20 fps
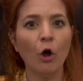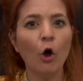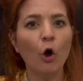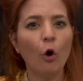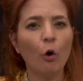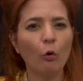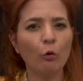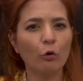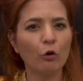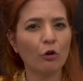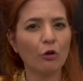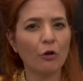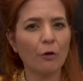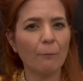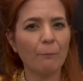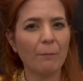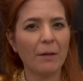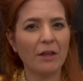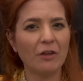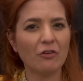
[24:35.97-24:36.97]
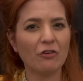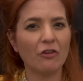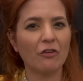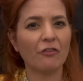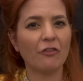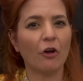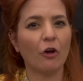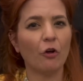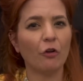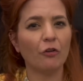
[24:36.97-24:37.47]
or look at pictures
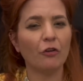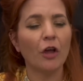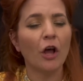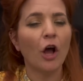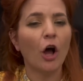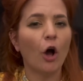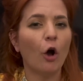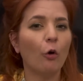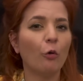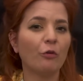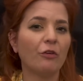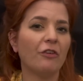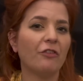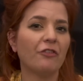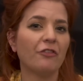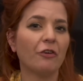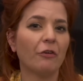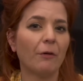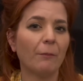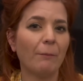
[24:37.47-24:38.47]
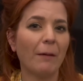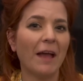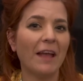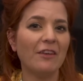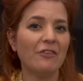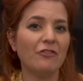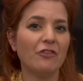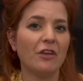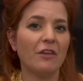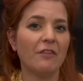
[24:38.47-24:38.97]
on old historic
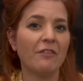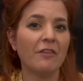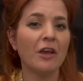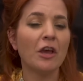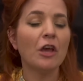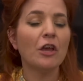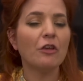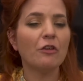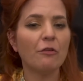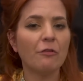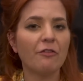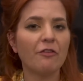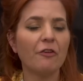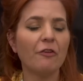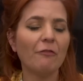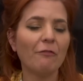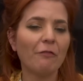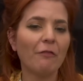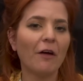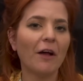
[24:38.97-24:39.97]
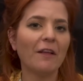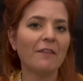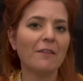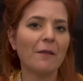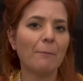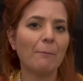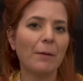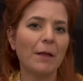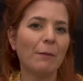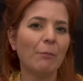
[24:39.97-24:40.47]
pages, you soon find
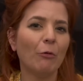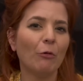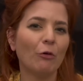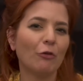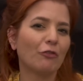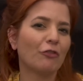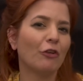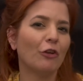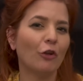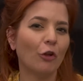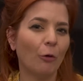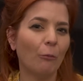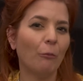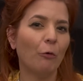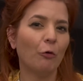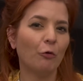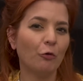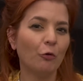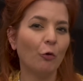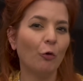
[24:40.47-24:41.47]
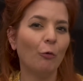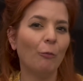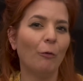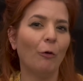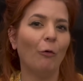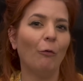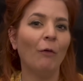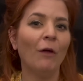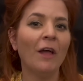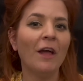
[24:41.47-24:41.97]
that people looked a lot more
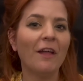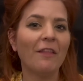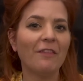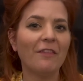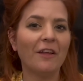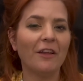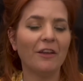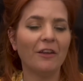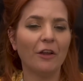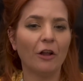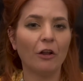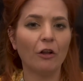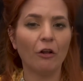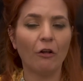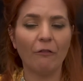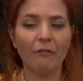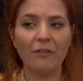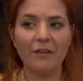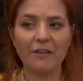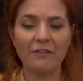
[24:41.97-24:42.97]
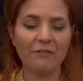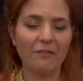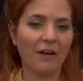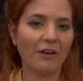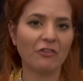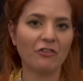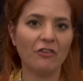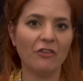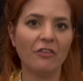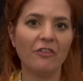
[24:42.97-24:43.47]
normal than a lot of these
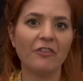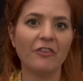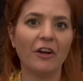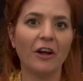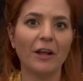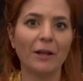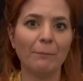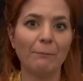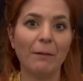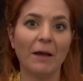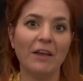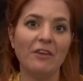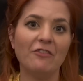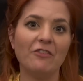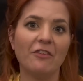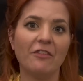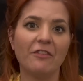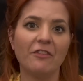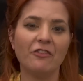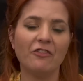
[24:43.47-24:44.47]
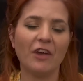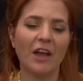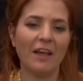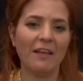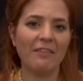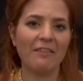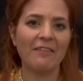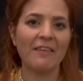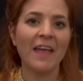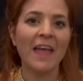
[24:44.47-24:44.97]
fashion and styling pages
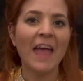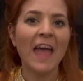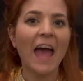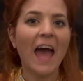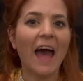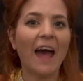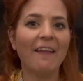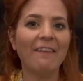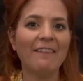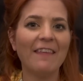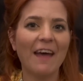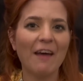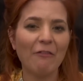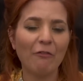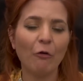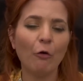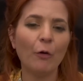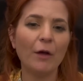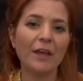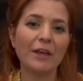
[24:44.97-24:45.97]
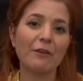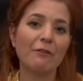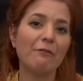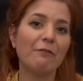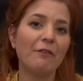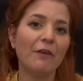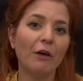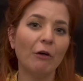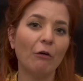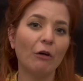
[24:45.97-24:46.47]
suggest, and therefore it can
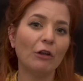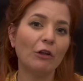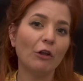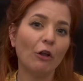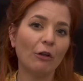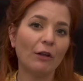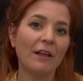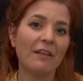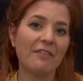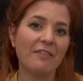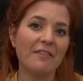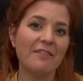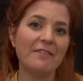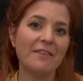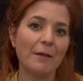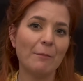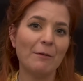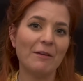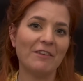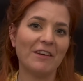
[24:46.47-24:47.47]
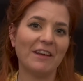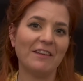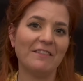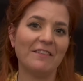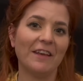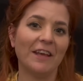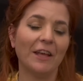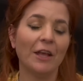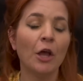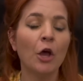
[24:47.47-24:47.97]
feel a lot less
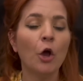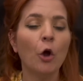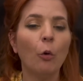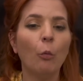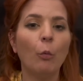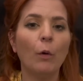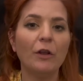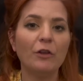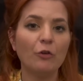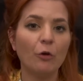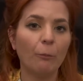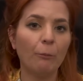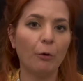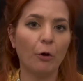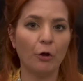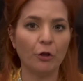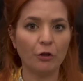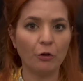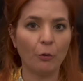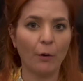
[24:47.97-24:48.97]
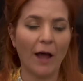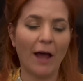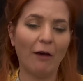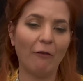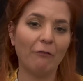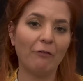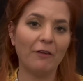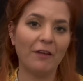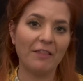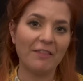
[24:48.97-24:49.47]
intimidating when you're putting your
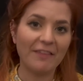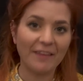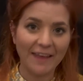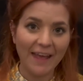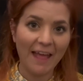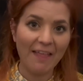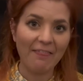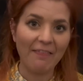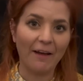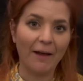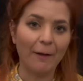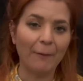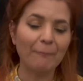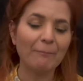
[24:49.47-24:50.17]
outfit together.